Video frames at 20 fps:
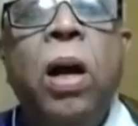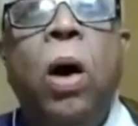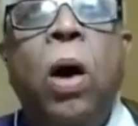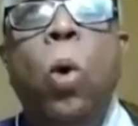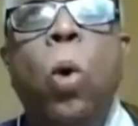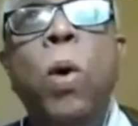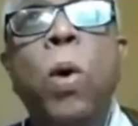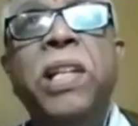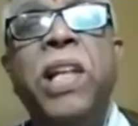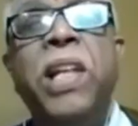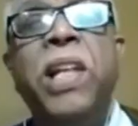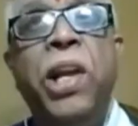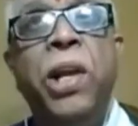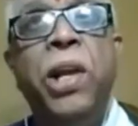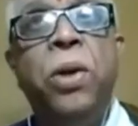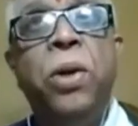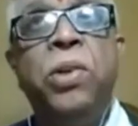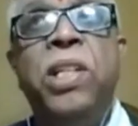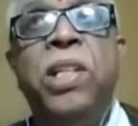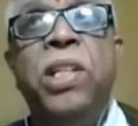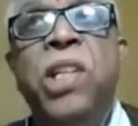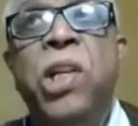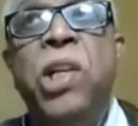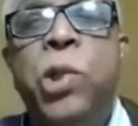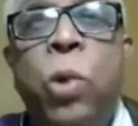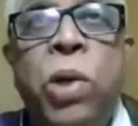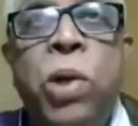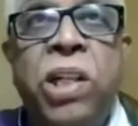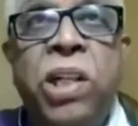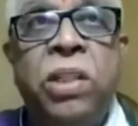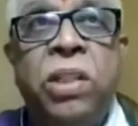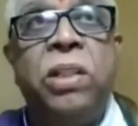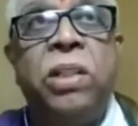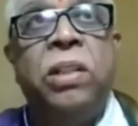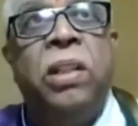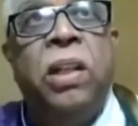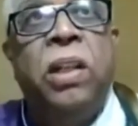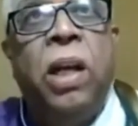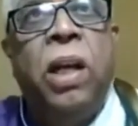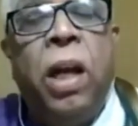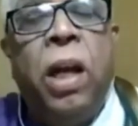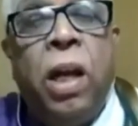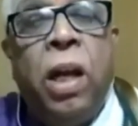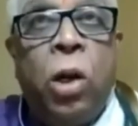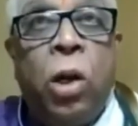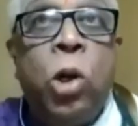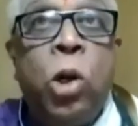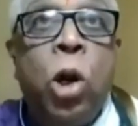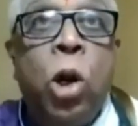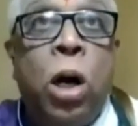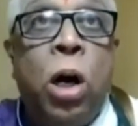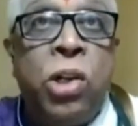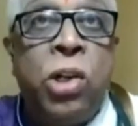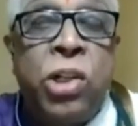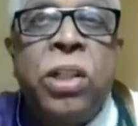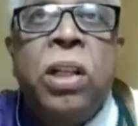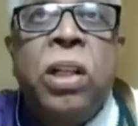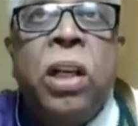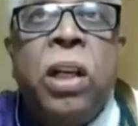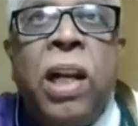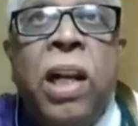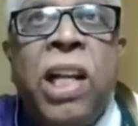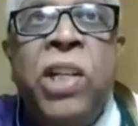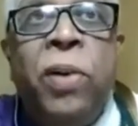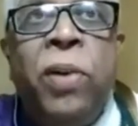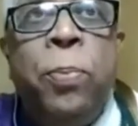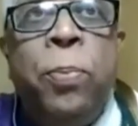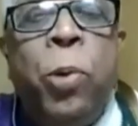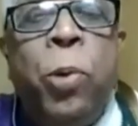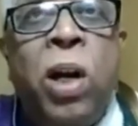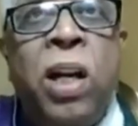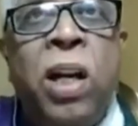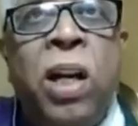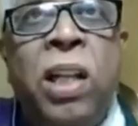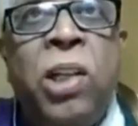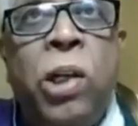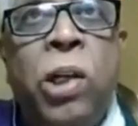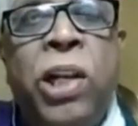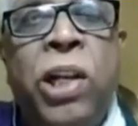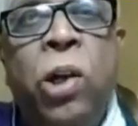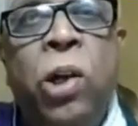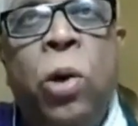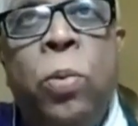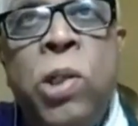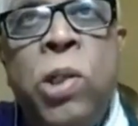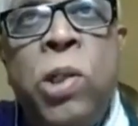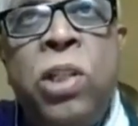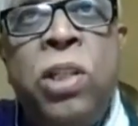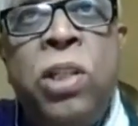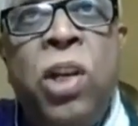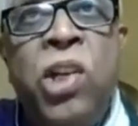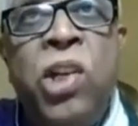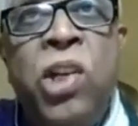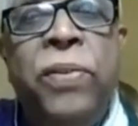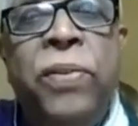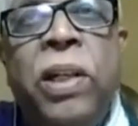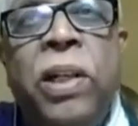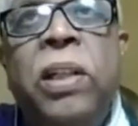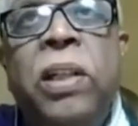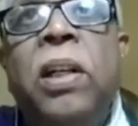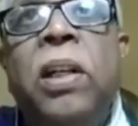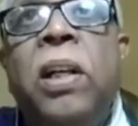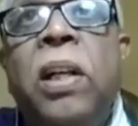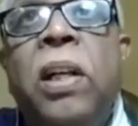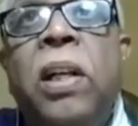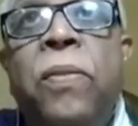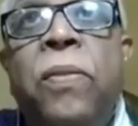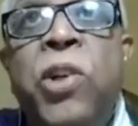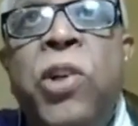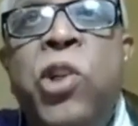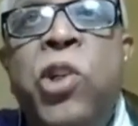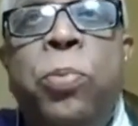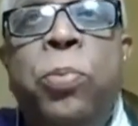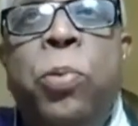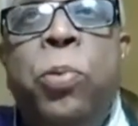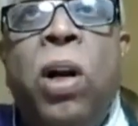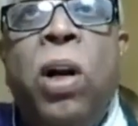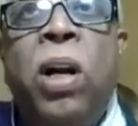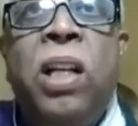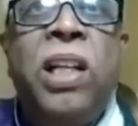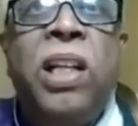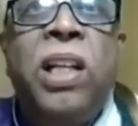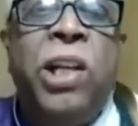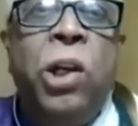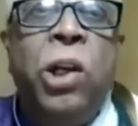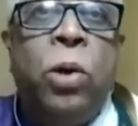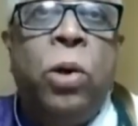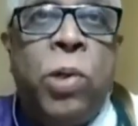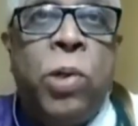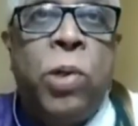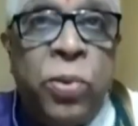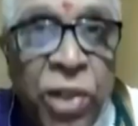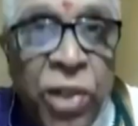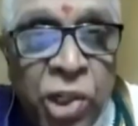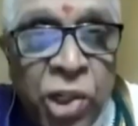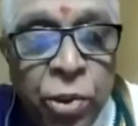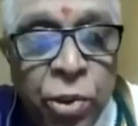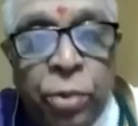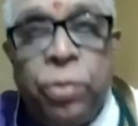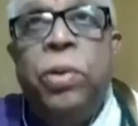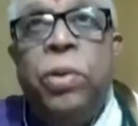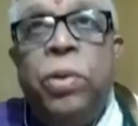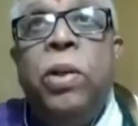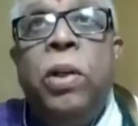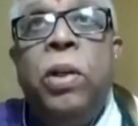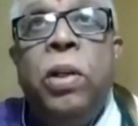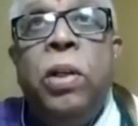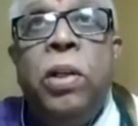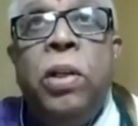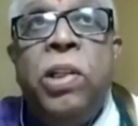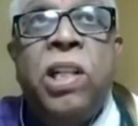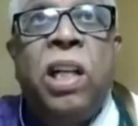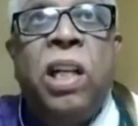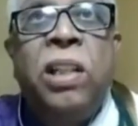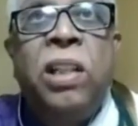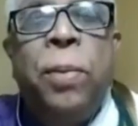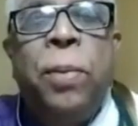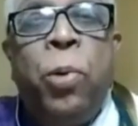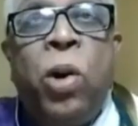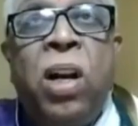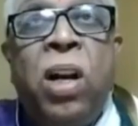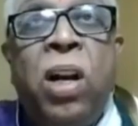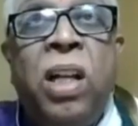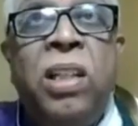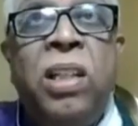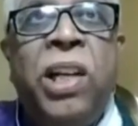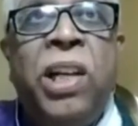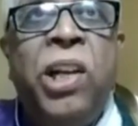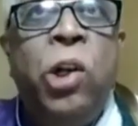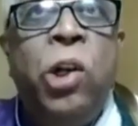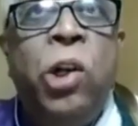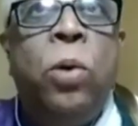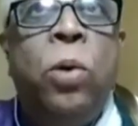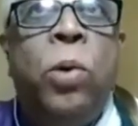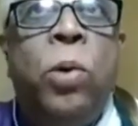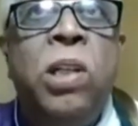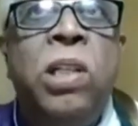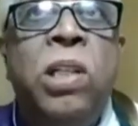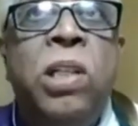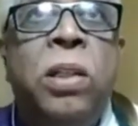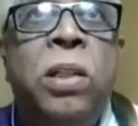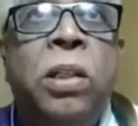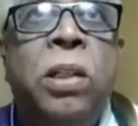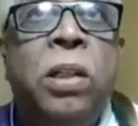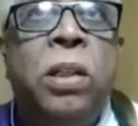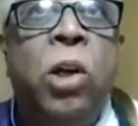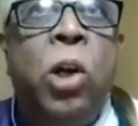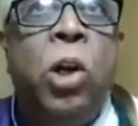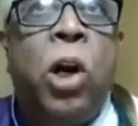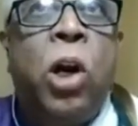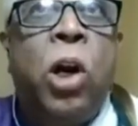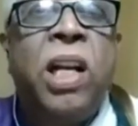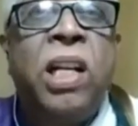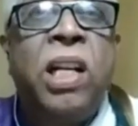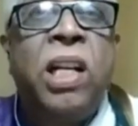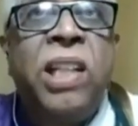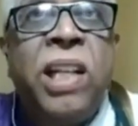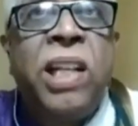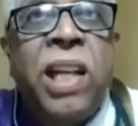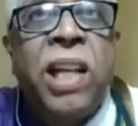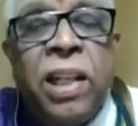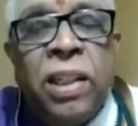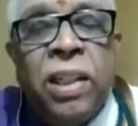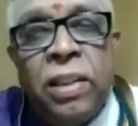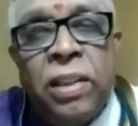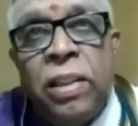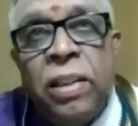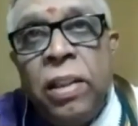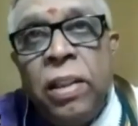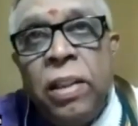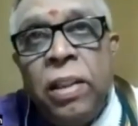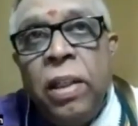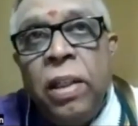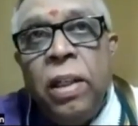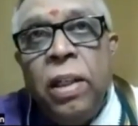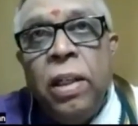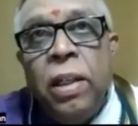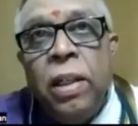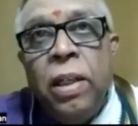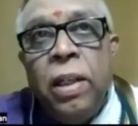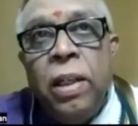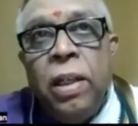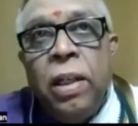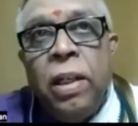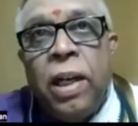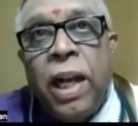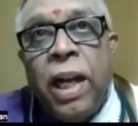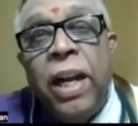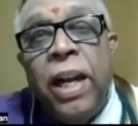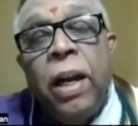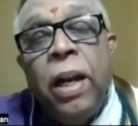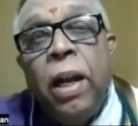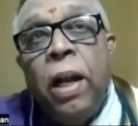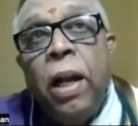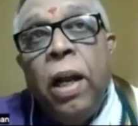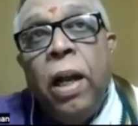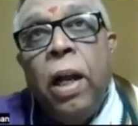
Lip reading: Who are the heroes in these stories? Gods. Like Shiva Purana, the hero was Shiva. Vishnu Purana, the hero was Vishnu. Skanda Purana, the hero was Lord Kartikeya, right?